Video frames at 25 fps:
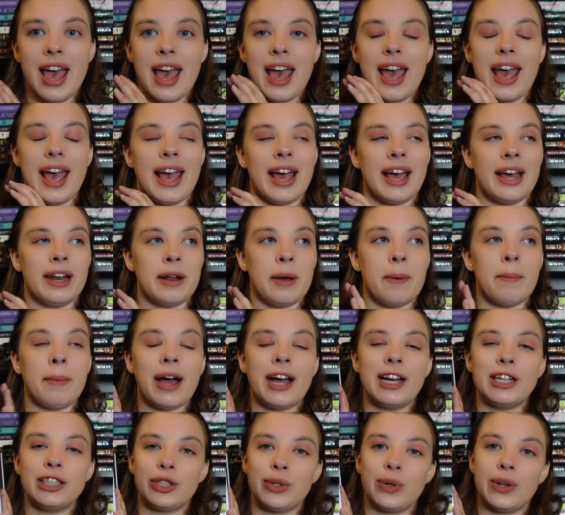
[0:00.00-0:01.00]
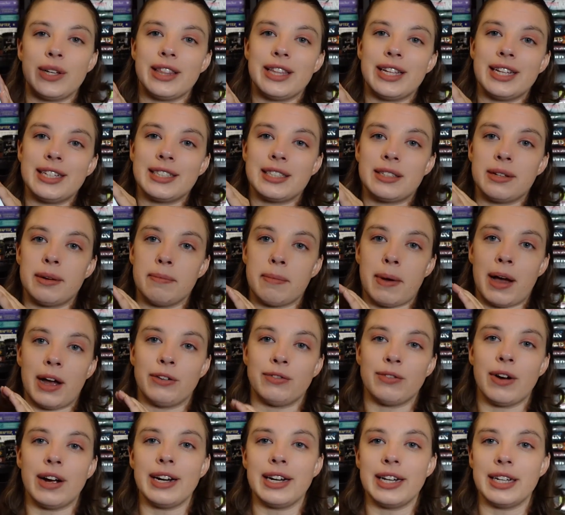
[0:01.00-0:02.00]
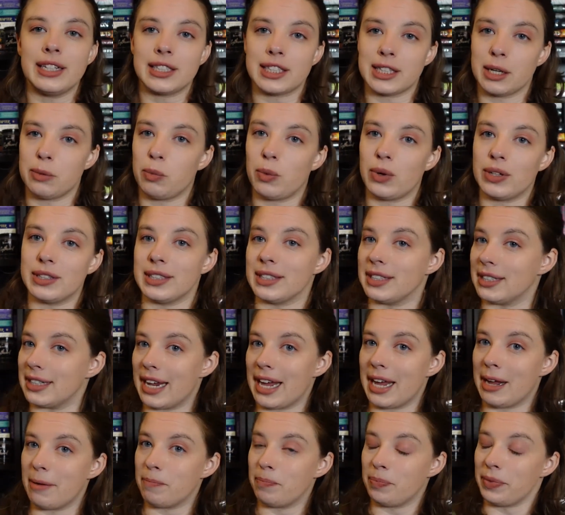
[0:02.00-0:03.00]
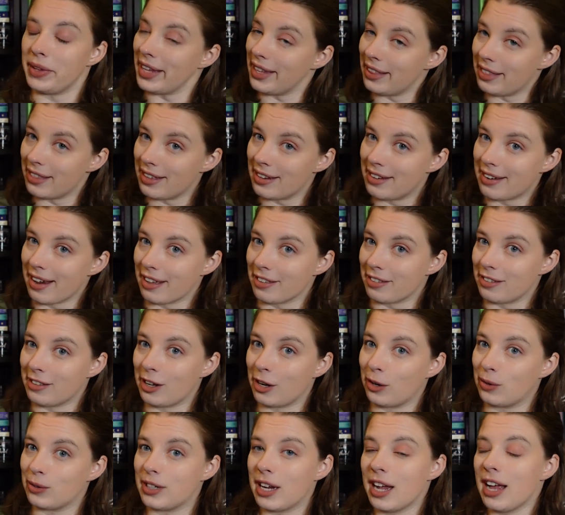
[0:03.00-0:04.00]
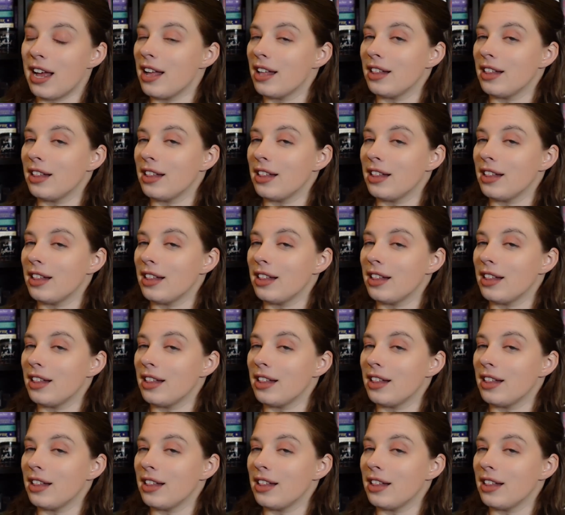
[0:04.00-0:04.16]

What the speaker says: And by doing this, by writing someone's name in the Death Note,